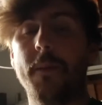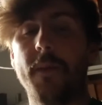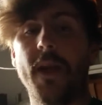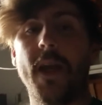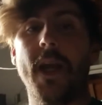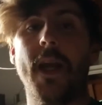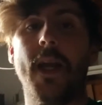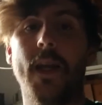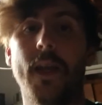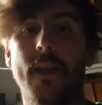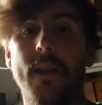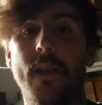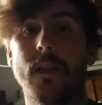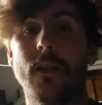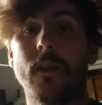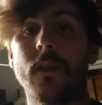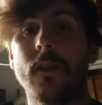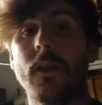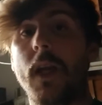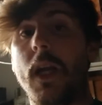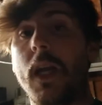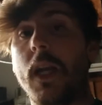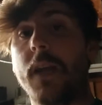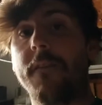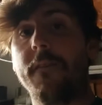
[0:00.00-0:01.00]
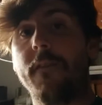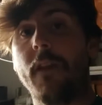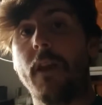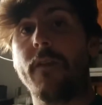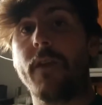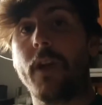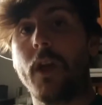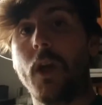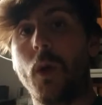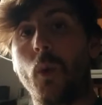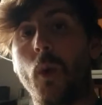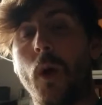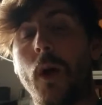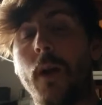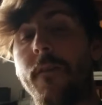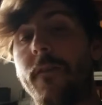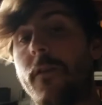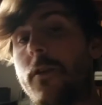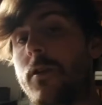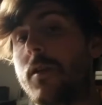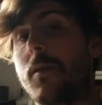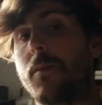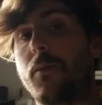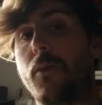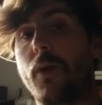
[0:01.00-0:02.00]
Dane. This is Any Flavor You Want
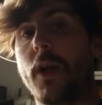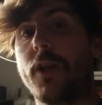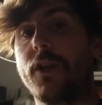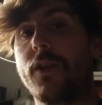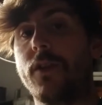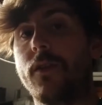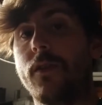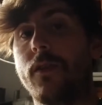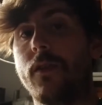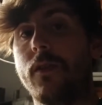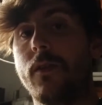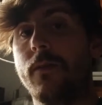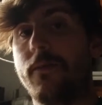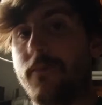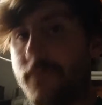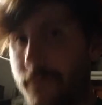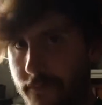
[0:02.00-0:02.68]
First Impressions.